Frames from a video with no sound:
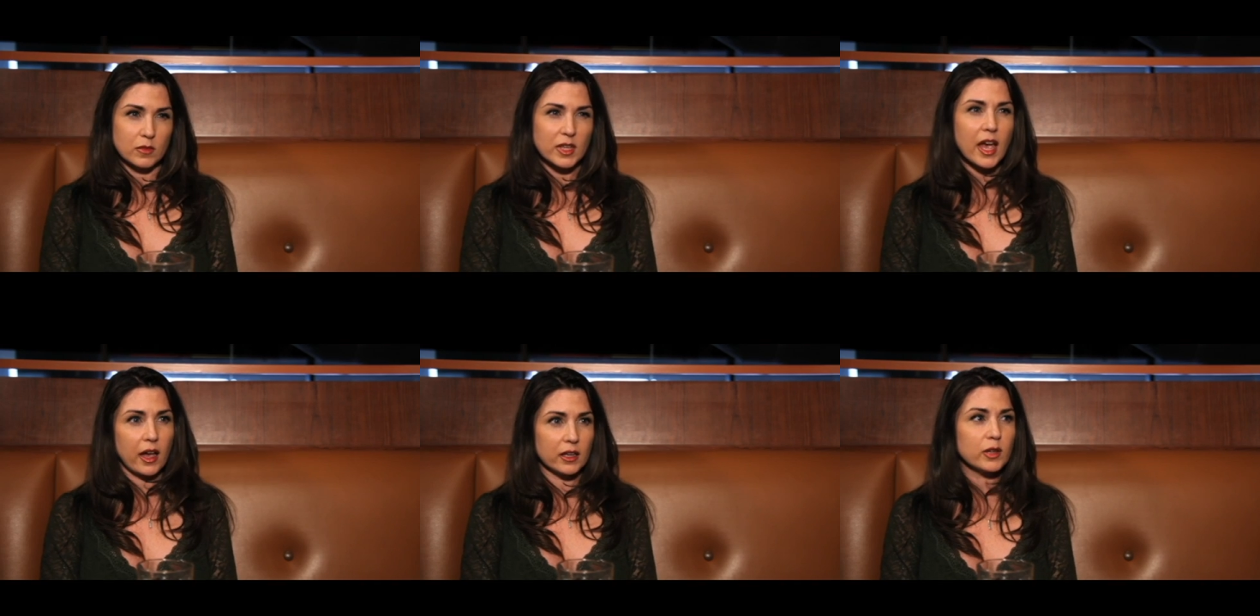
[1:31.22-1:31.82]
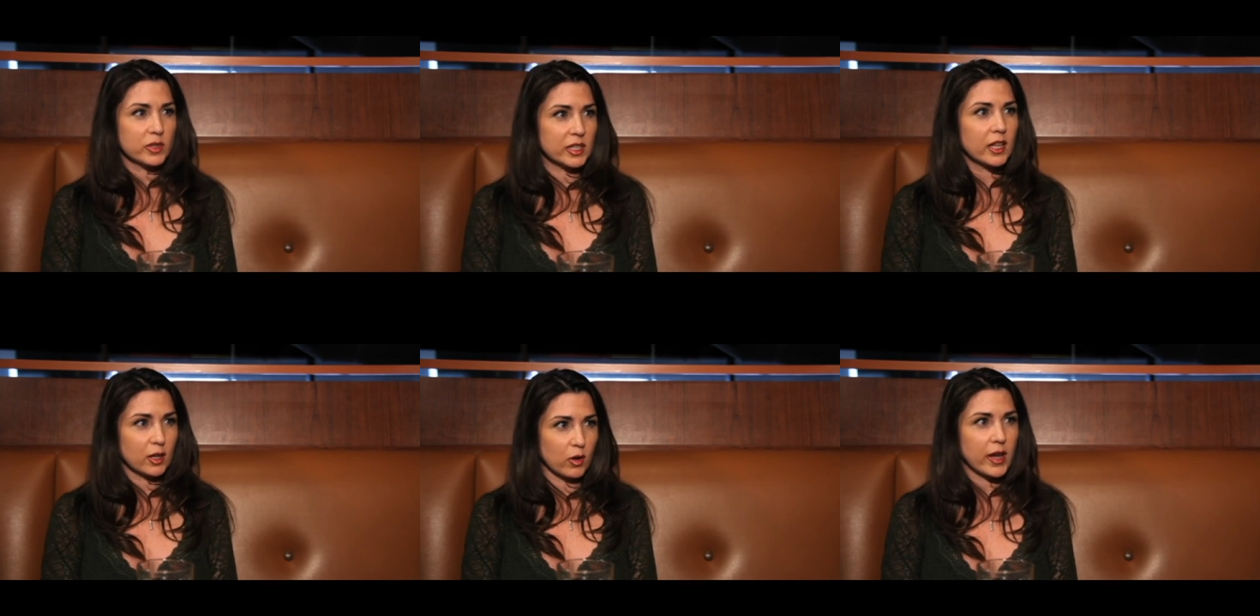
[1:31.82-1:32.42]
Yeah, he would say,
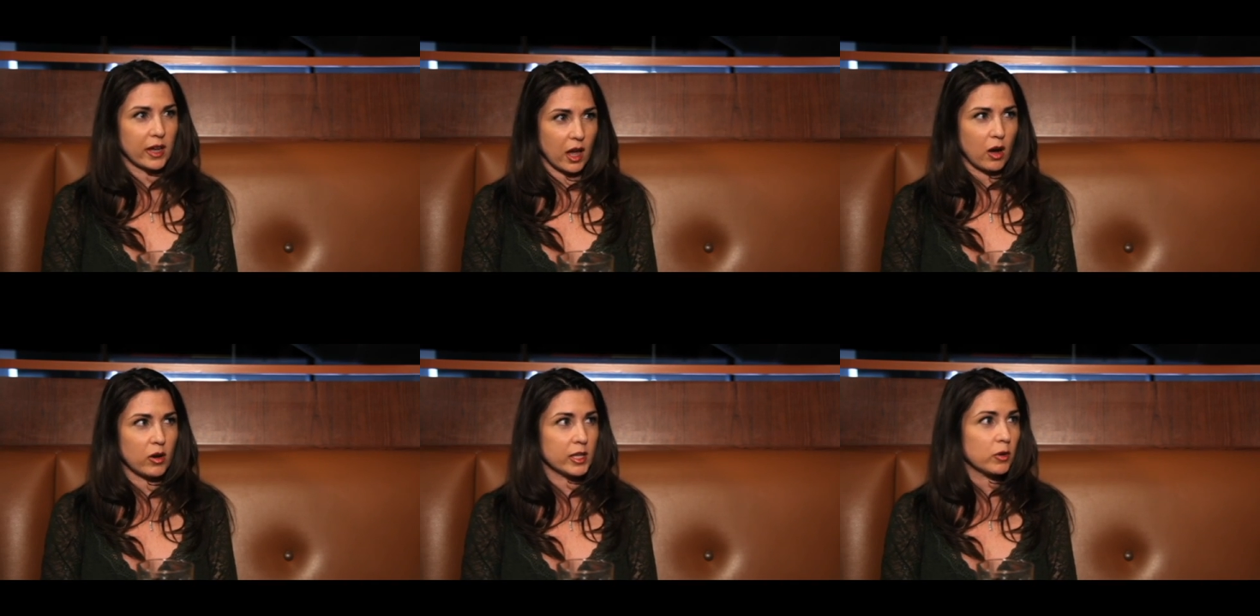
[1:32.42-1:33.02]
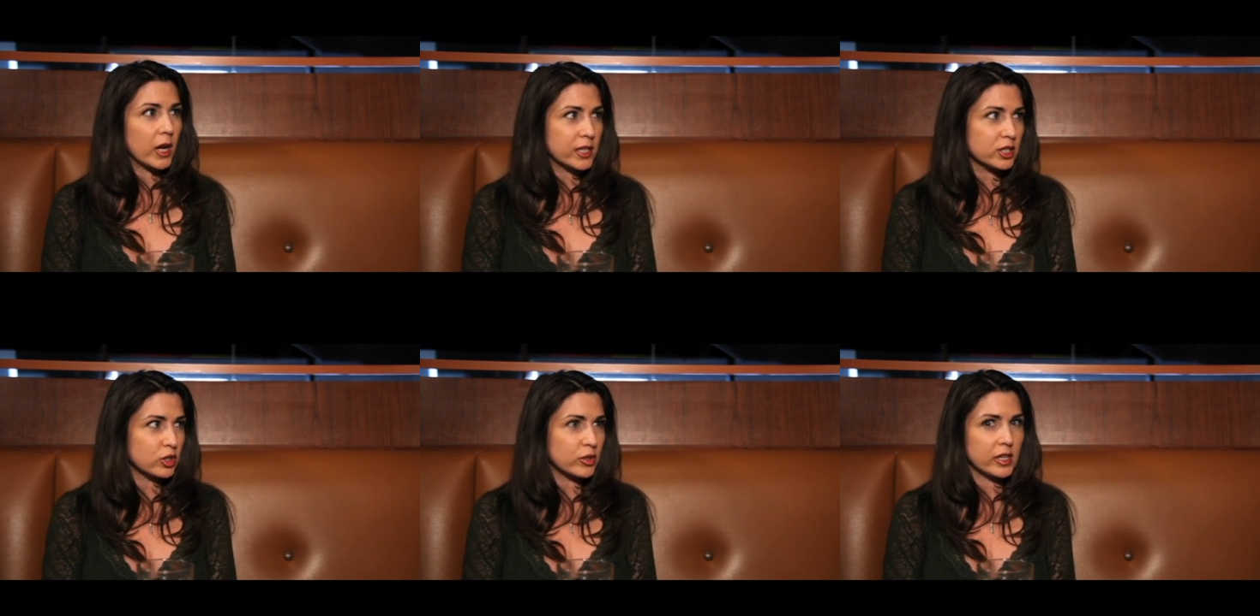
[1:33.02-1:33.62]
like, go hang out, or let's
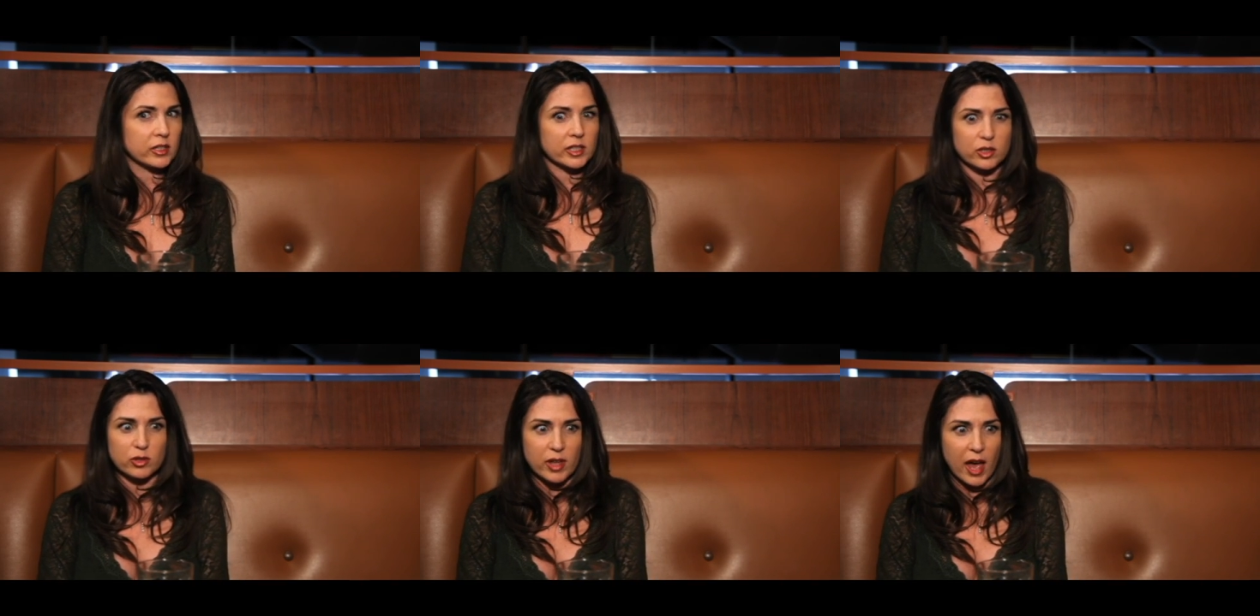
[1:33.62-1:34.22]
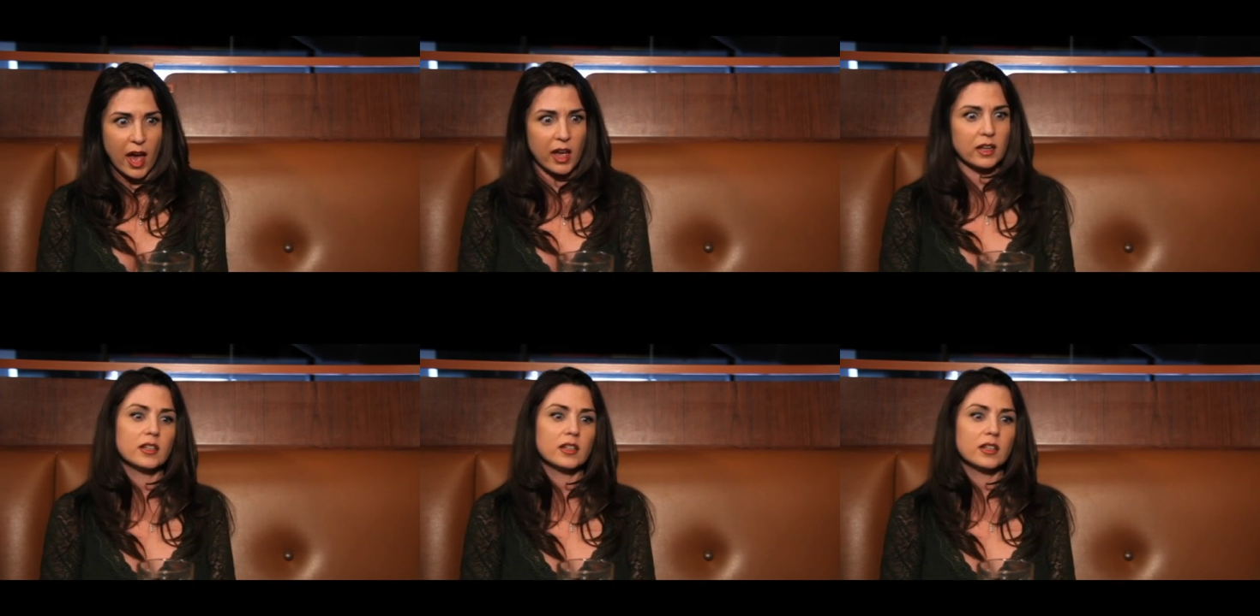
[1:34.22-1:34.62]
do this, let's do that.